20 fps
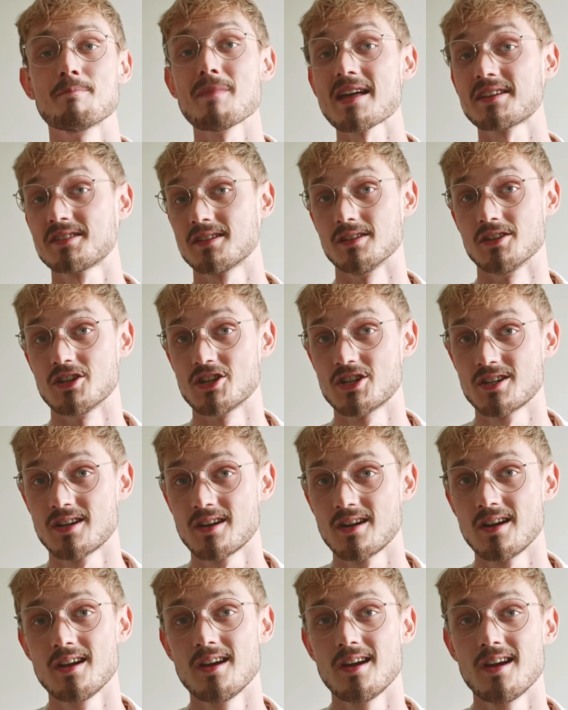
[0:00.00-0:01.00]
message.
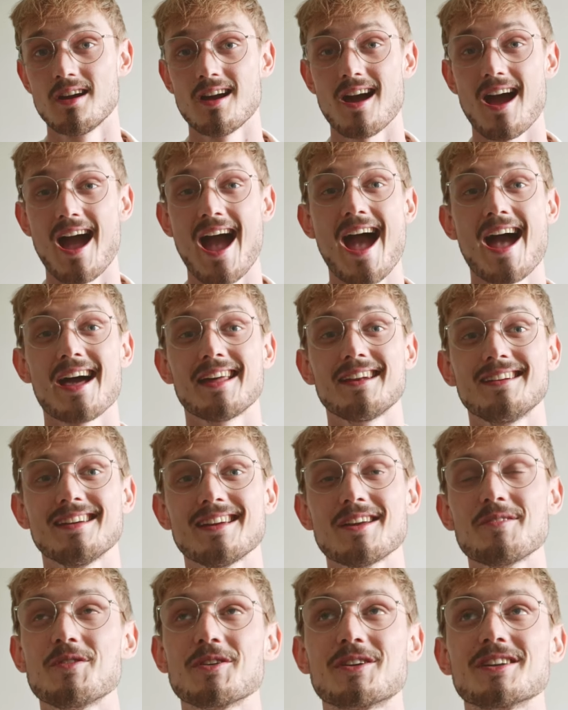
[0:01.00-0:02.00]
And
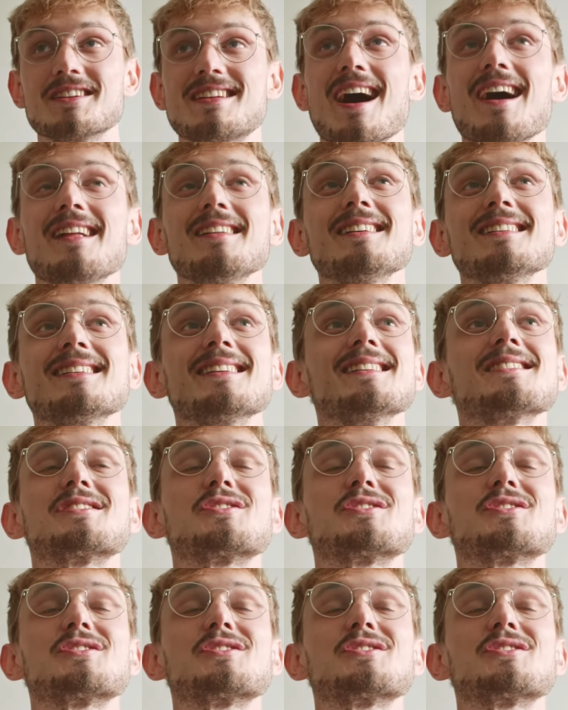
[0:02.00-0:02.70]
if you can tell a little